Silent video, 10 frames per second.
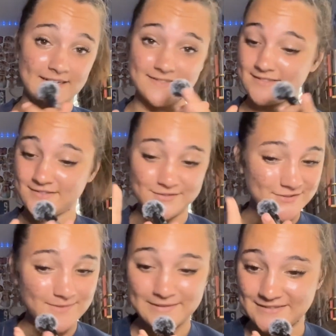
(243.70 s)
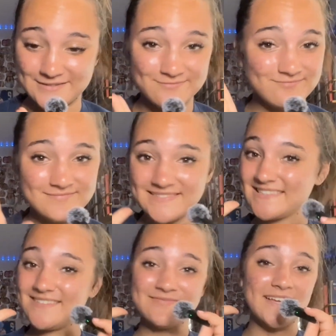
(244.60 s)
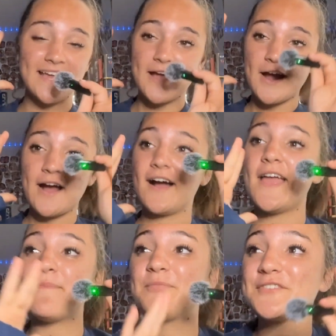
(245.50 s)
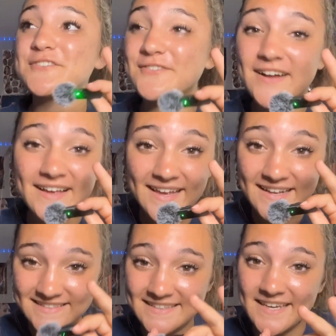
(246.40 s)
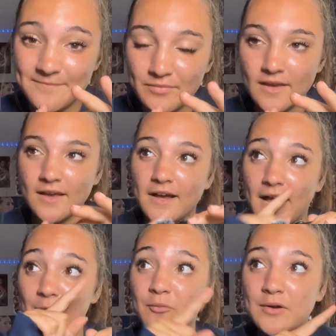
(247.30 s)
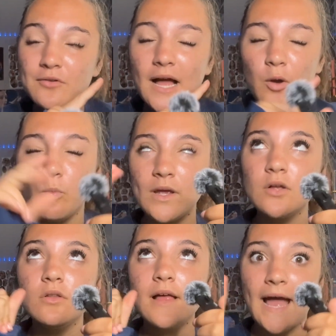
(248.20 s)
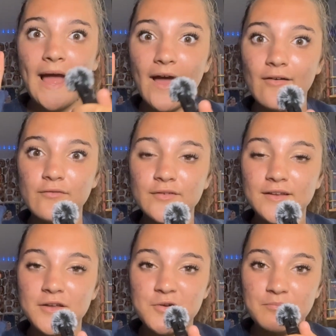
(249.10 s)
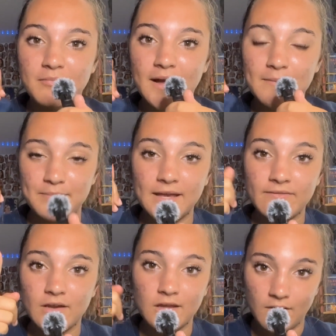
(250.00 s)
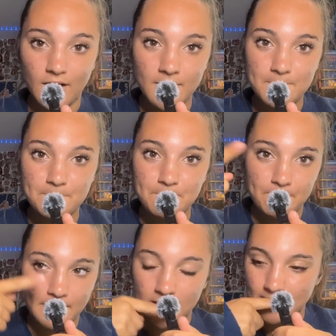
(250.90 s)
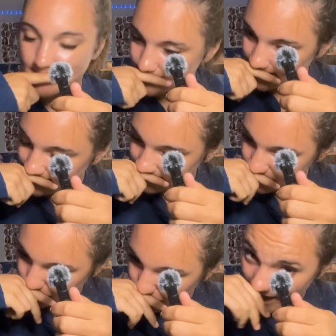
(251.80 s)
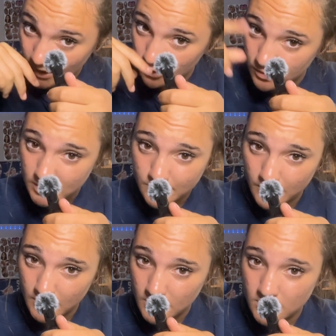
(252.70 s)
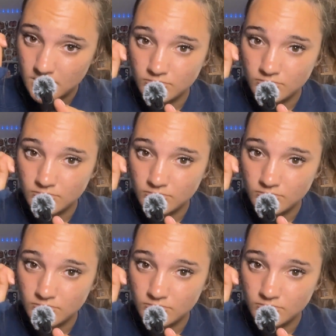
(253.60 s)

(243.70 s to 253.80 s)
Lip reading: just don't shoot the messenger. Okay. I'm trying to get, I will have my big video up. I think it's radicals explained,